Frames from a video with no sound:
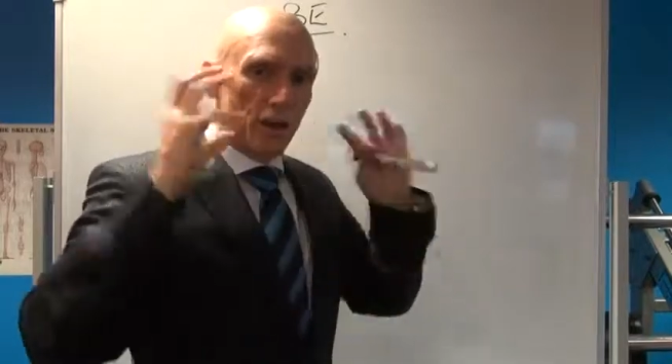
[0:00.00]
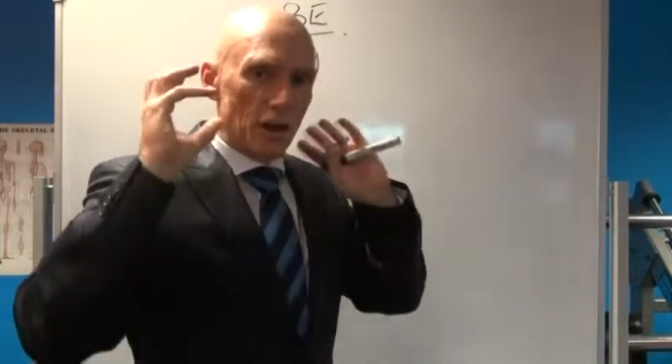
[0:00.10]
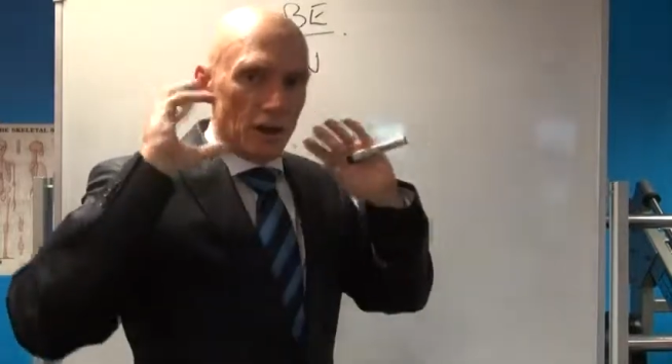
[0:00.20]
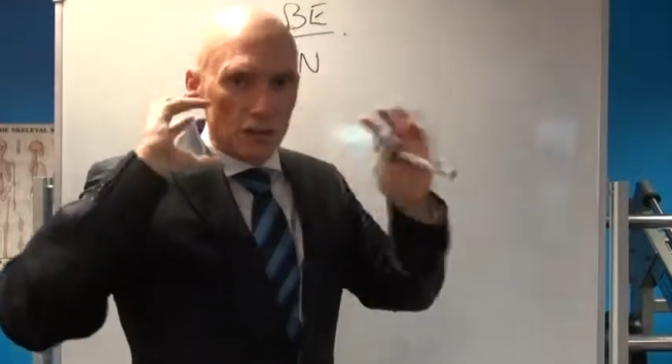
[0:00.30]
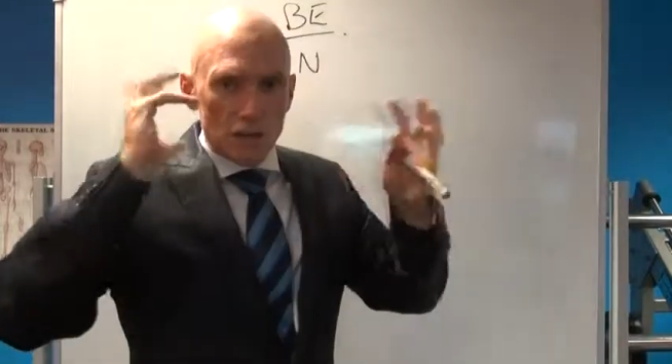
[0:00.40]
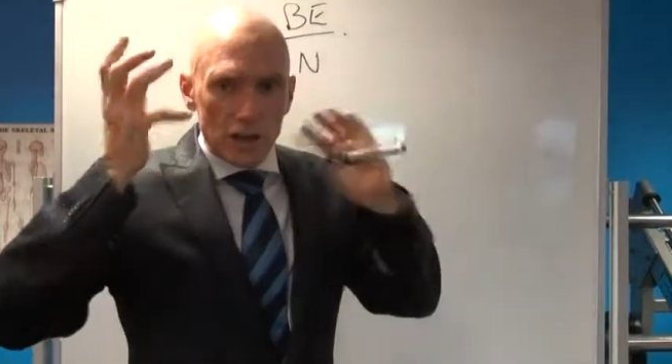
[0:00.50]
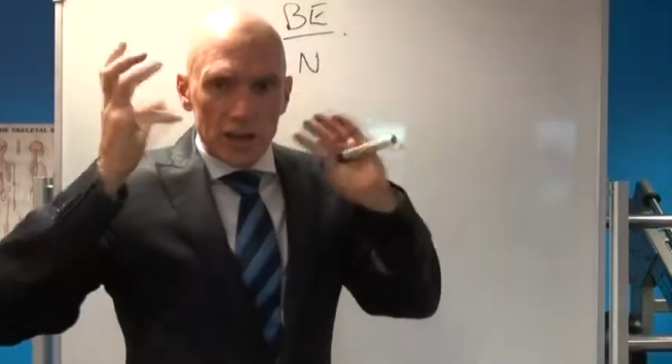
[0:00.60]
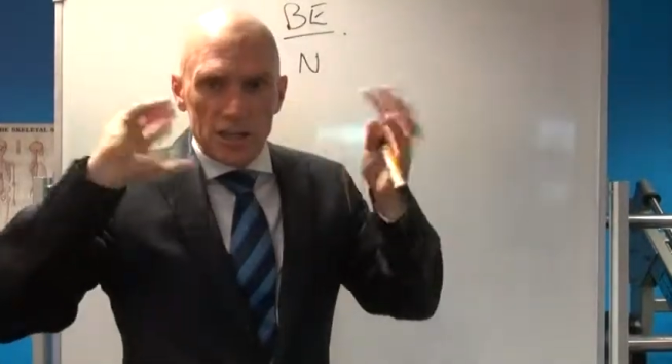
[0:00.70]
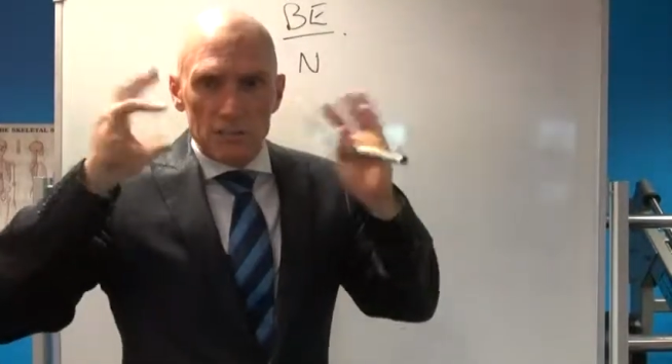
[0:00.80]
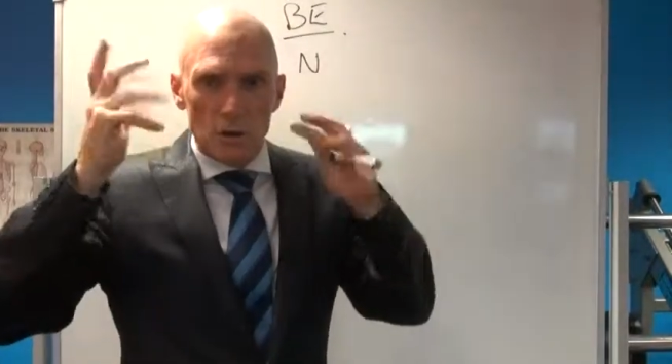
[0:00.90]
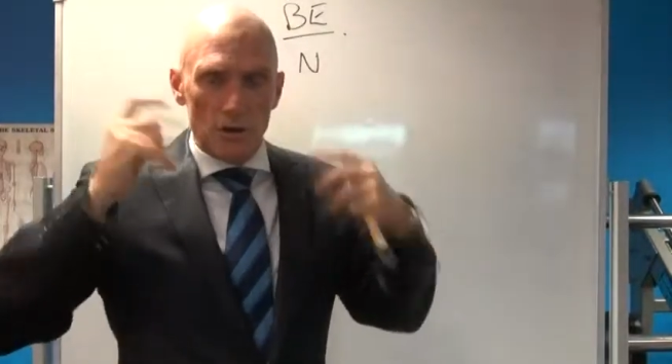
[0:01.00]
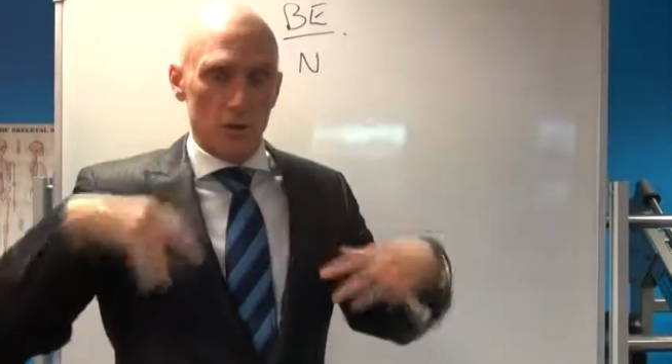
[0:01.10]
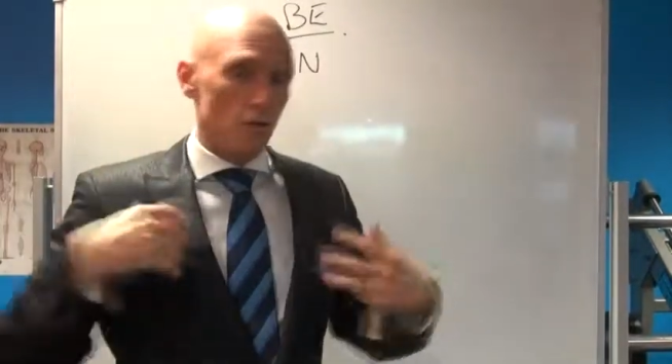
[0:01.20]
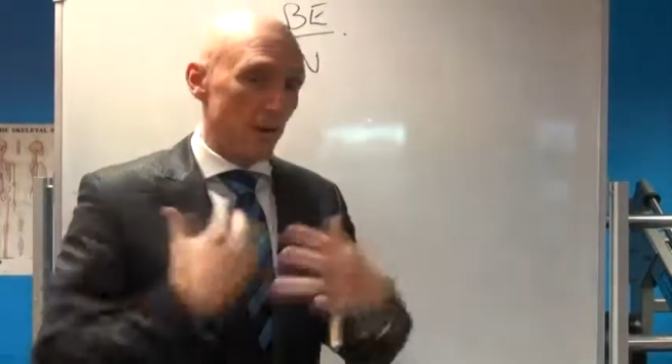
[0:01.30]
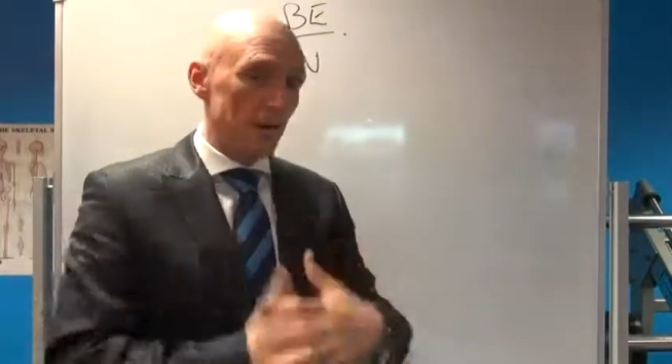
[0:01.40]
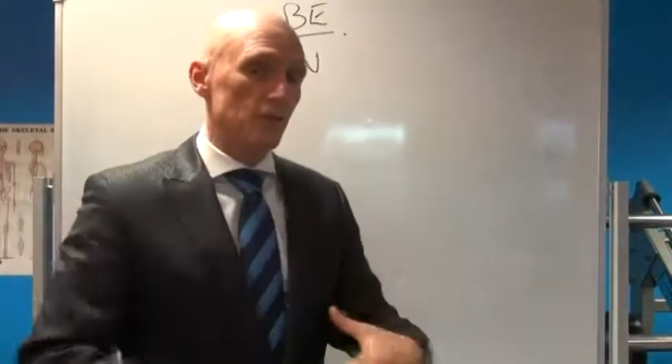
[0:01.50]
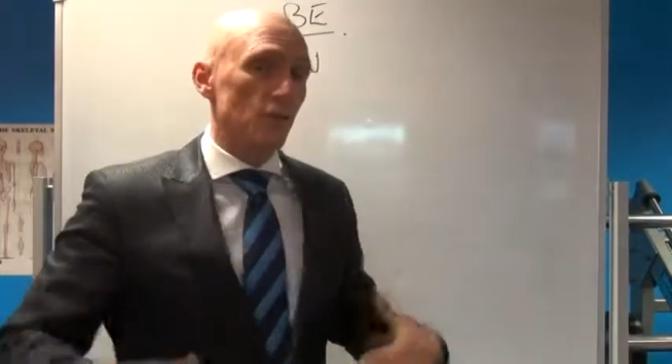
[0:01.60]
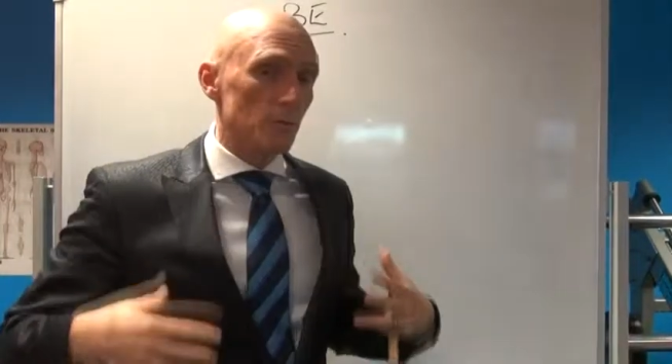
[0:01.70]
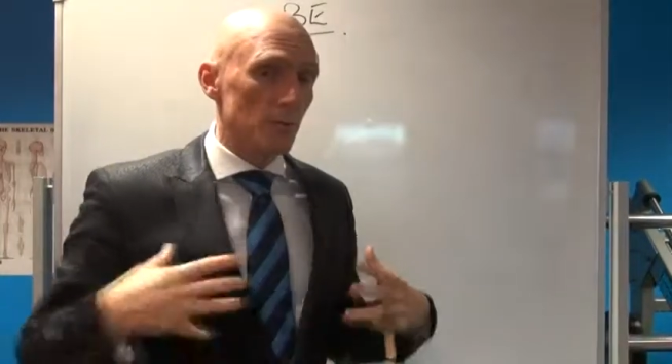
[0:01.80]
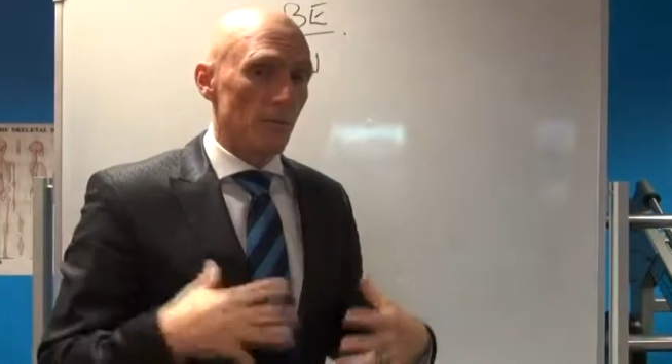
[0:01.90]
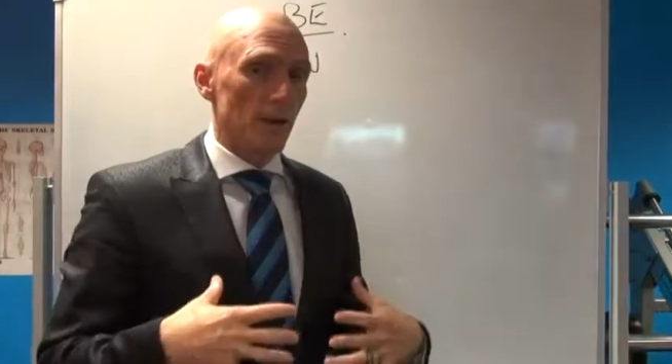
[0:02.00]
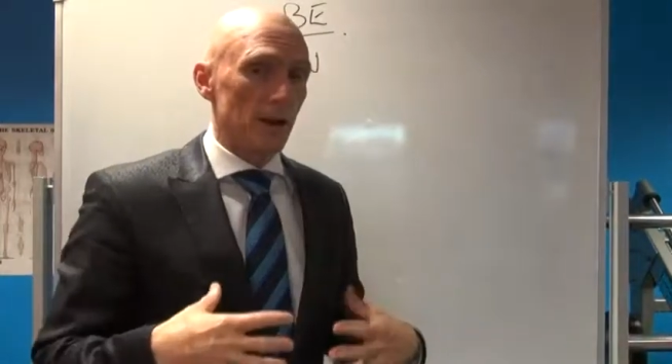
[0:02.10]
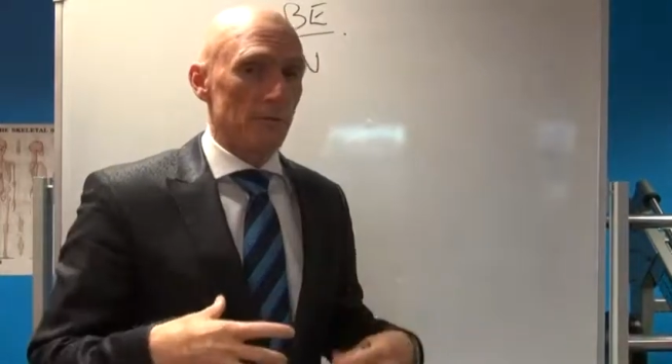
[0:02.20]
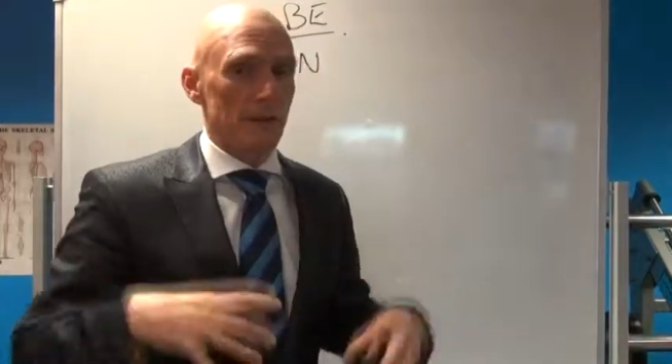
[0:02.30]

You don't change your mind. You transform your body,